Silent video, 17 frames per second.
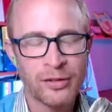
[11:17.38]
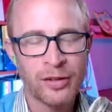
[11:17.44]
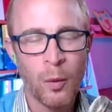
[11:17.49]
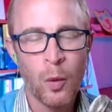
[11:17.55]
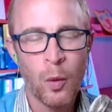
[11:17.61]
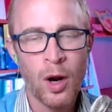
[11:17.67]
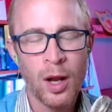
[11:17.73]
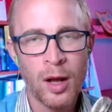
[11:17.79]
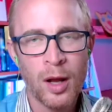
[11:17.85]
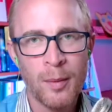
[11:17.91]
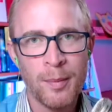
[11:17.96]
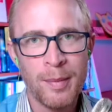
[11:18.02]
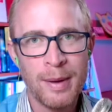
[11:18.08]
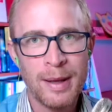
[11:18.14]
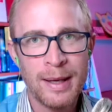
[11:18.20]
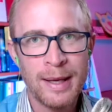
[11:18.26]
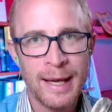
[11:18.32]
So what I'm
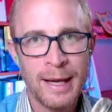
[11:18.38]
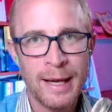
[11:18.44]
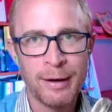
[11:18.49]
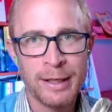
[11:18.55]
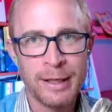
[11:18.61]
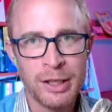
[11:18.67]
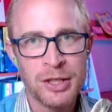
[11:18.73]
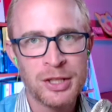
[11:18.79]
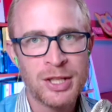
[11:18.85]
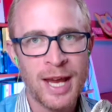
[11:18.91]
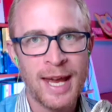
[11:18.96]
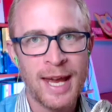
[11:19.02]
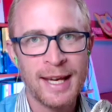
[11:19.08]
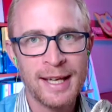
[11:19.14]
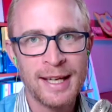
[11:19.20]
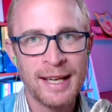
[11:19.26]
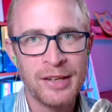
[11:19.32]
hearing you
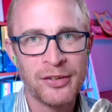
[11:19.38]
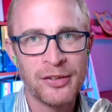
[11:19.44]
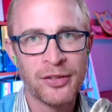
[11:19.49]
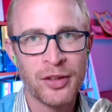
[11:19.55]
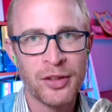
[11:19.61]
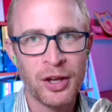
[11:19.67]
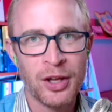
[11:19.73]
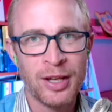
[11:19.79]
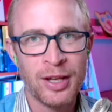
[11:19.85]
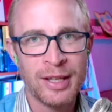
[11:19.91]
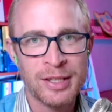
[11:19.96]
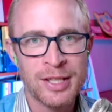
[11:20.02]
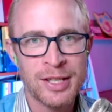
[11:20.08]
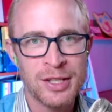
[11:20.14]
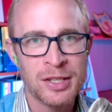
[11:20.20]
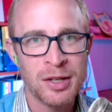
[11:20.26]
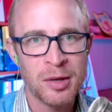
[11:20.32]
say is that
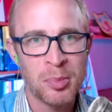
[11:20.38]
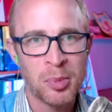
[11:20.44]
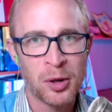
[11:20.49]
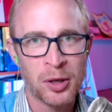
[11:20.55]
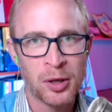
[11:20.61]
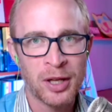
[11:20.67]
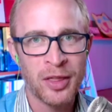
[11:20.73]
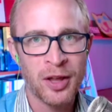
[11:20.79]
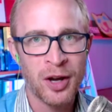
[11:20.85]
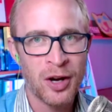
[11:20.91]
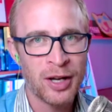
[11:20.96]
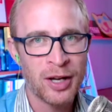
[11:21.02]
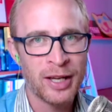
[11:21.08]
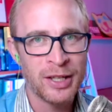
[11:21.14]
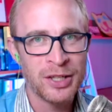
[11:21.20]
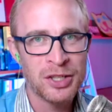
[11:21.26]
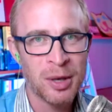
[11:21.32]
this isn't a product that
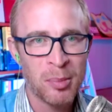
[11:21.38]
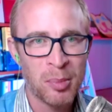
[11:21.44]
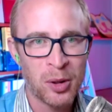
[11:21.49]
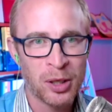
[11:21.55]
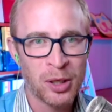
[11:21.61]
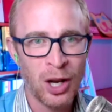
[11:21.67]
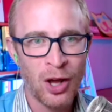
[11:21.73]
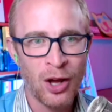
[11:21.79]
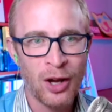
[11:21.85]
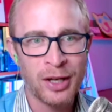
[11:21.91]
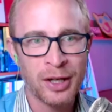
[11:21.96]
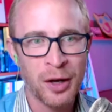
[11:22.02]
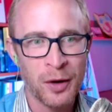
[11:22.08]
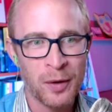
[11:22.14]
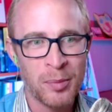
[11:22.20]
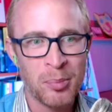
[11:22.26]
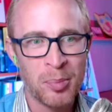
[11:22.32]
I jump online,
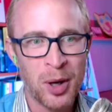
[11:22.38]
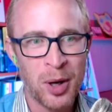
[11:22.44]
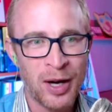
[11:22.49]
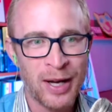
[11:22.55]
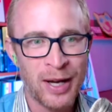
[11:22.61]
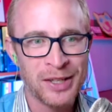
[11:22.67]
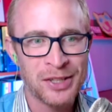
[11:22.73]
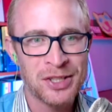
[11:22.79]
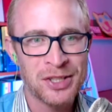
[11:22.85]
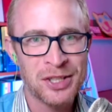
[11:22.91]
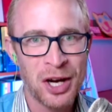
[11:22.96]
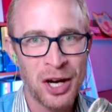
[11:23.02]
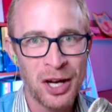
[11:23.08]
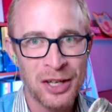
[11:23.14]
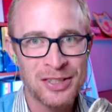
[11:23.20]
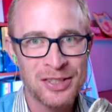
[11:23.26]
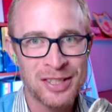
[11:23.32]
go and buy and
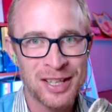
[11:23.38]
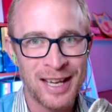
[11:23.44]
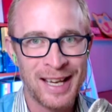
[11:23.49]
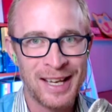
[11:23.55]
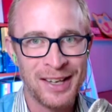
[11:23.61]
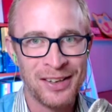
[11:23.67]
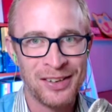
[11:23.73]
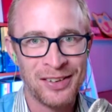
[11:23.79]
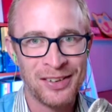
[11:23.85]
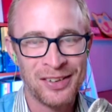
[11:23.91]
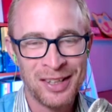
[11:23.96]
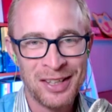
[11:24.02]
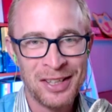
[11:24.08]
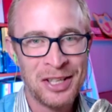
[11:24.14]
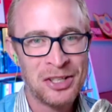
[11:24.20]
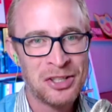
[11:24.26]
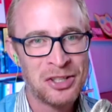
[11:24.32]
start and
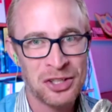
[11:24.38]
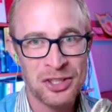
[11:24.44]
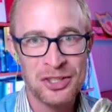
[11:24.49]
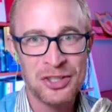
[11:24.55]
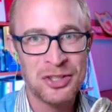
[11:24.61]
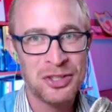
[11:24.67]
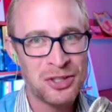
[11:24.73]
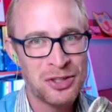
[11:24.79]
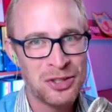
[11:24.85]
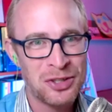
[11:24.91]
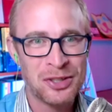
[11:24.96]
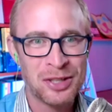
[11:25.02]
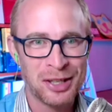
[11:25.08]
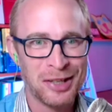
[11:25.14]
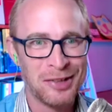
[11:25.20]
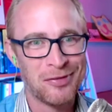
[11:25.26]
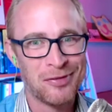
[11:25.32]
just
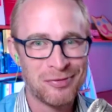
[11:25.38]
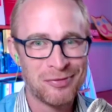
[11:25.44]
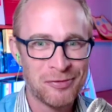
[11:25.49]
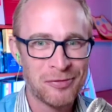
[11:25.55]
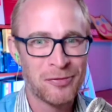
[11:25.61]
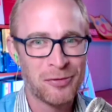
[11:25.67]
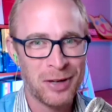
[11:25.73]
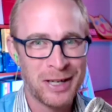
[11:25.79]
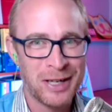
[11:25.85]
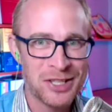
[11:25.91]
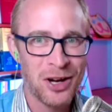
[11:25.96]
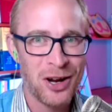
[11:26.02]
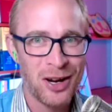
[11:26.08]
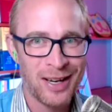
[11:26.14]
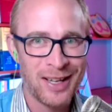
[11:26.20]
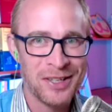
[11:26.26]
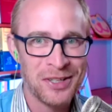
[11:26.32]
kind of
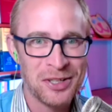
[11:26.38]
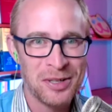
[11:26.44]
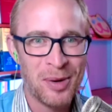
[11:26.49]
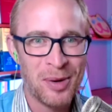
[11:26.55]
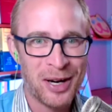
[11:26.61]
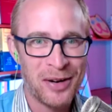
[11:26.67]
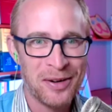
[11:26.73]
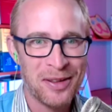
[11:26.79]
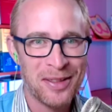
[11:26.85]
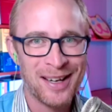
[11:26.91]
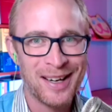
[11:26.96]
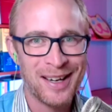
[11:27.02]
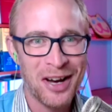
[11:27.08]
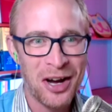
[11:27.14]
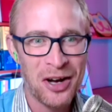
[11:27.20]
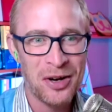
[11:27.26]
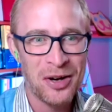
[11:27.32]
freestyle it and do my own thing
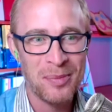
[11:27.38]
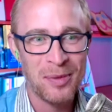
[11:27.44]
at home.